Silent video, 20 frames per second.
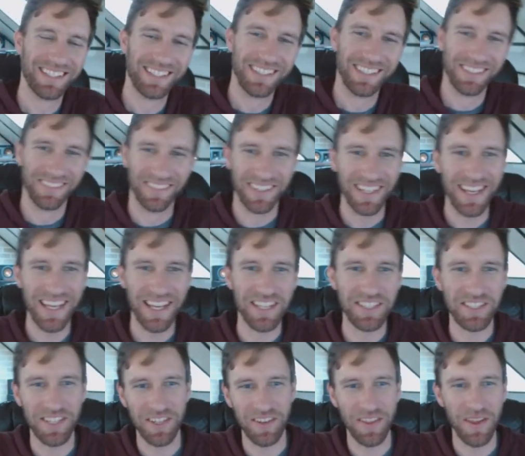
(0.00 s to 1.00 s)
We're gonna
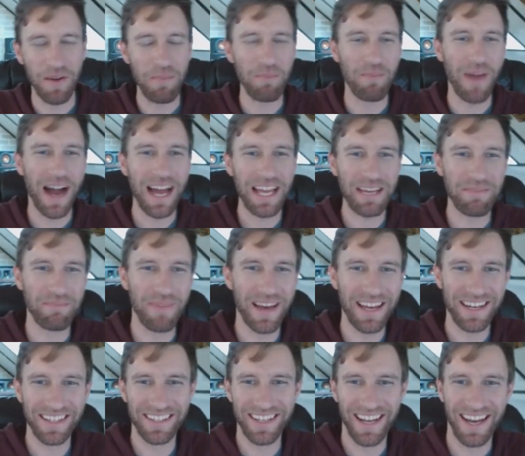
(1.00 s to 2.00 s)
enter the Might
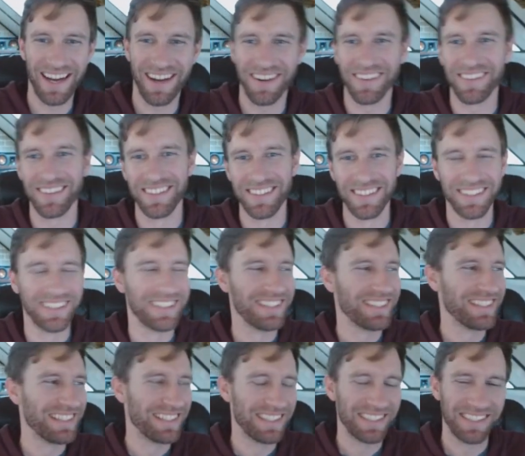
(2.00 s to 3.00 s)
meta now.
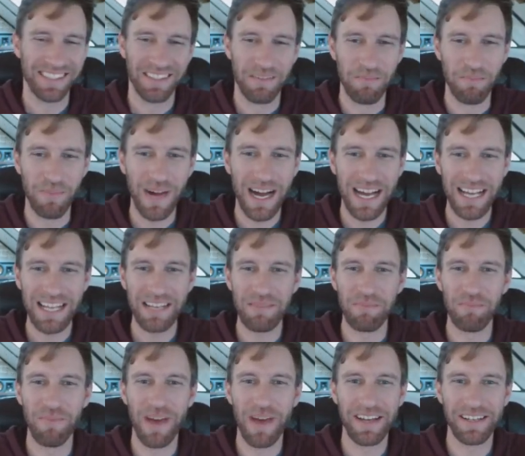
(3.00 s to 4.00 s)
Might
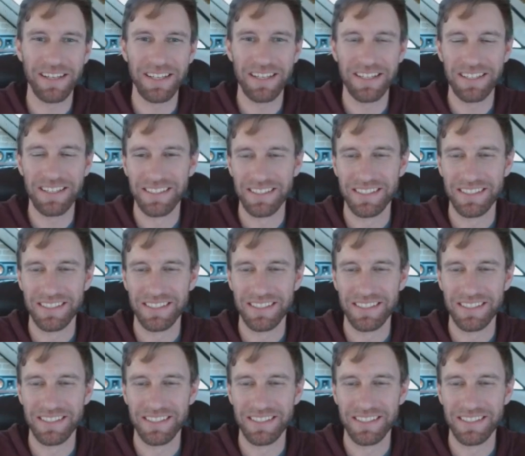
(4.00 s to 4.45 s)
meta.